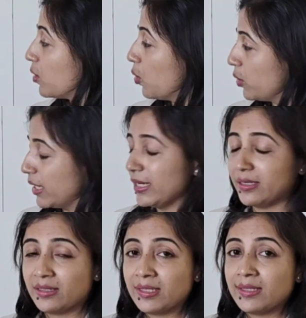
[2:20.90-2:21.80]

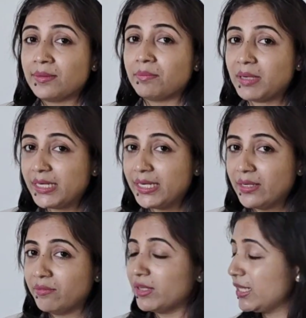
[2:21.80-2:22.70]
orally. But
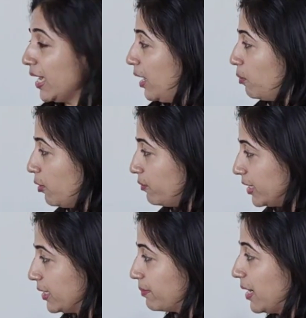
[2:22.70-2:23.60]
with the help of
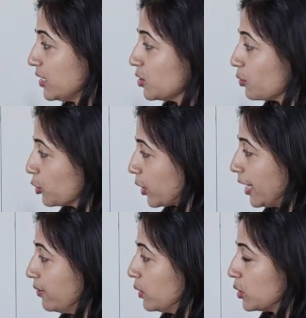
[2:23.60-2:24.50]
Vedic Maths, you
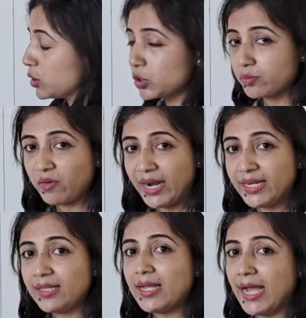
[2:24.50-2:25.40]
can
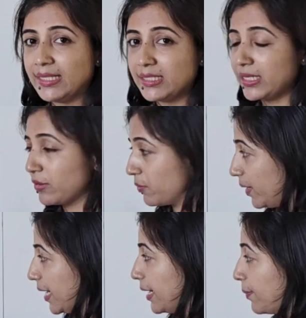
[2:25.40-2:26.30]
find the answer
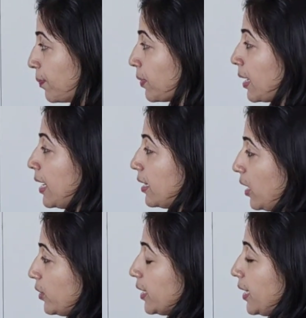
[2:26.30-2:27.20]
quickly.
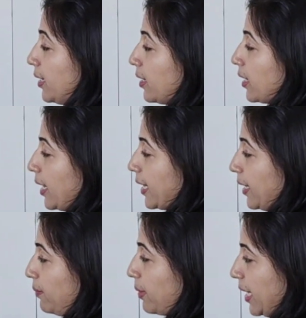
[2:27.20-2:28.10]
Now here
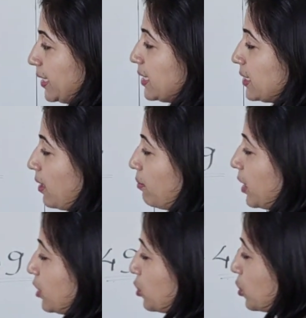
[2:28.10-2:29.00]
again break this number
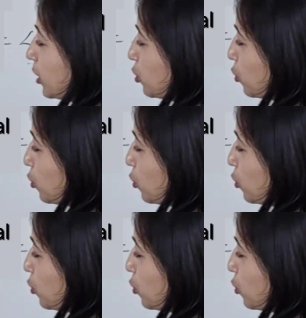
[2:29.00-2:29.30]
into the